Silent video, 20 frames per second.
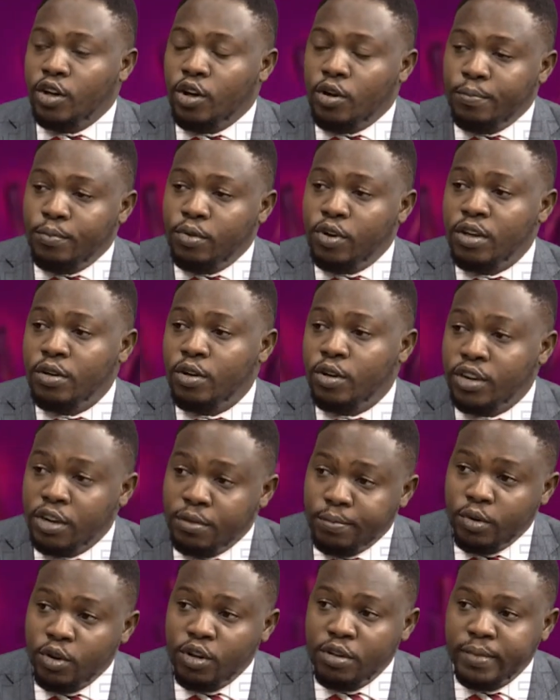
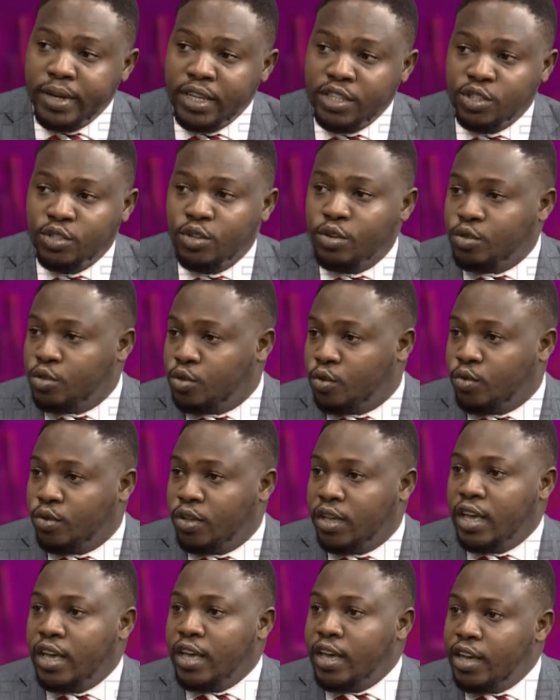unemployment is
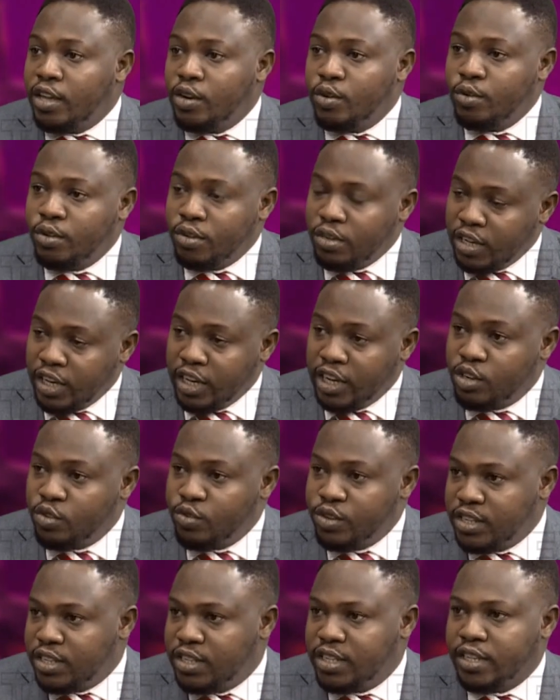also, you know,
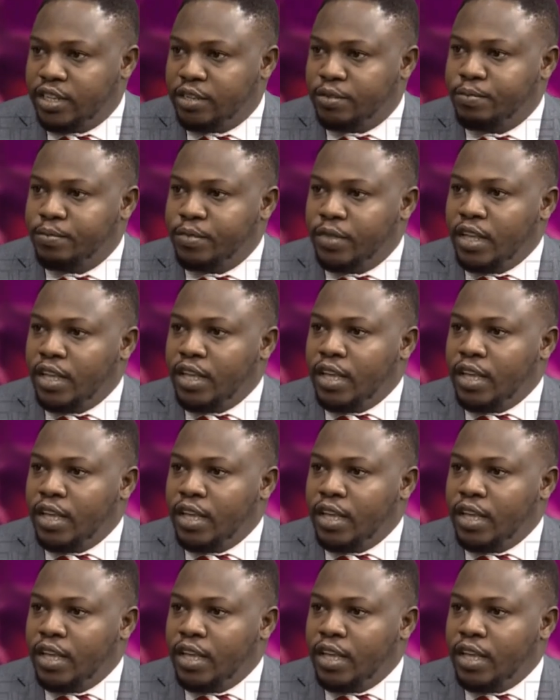increasing.